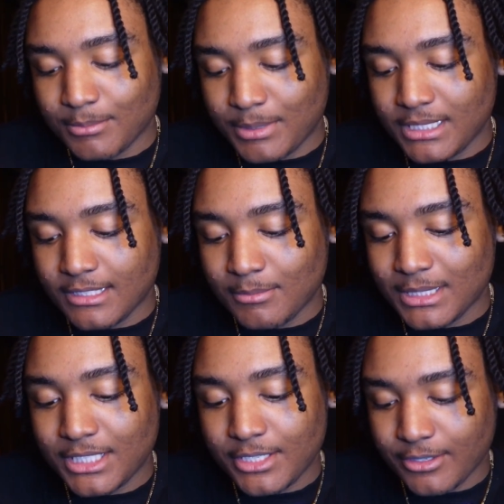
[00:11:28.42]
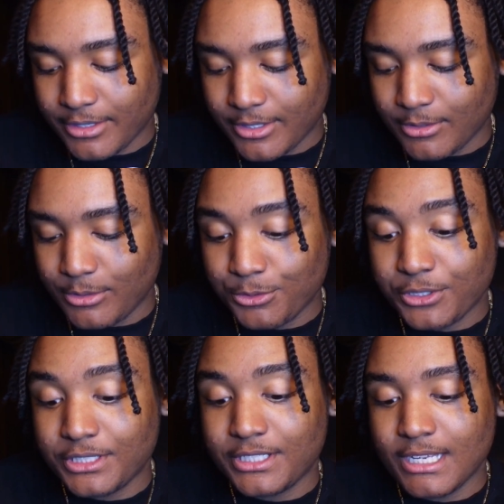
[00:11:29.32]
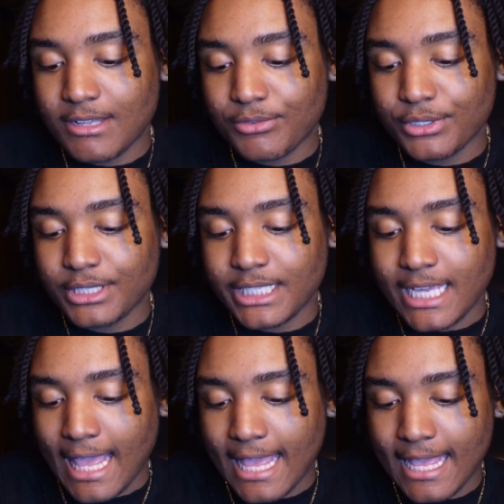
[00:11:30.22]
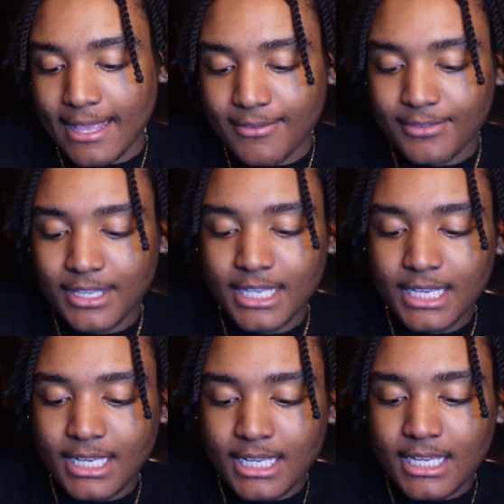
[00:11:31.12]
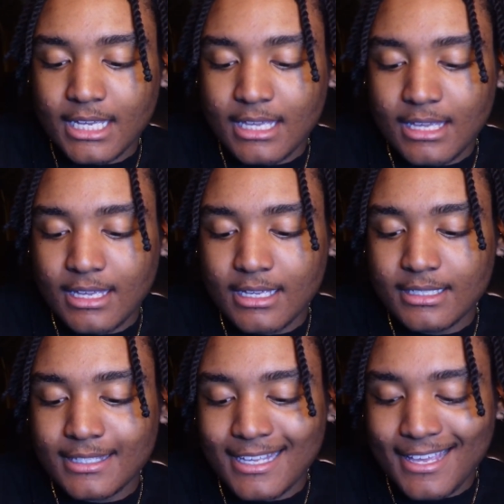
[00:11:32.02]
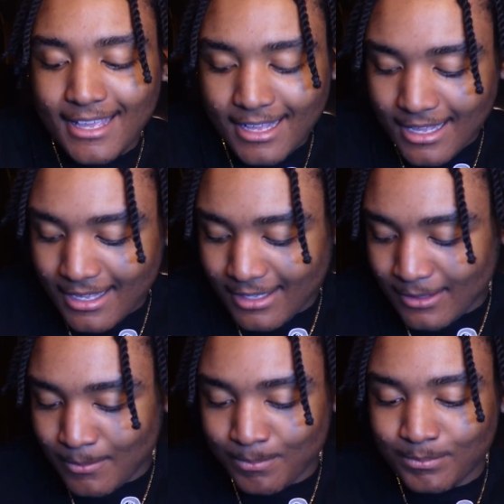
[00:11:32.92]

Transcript: piece of material you should definitely have is um,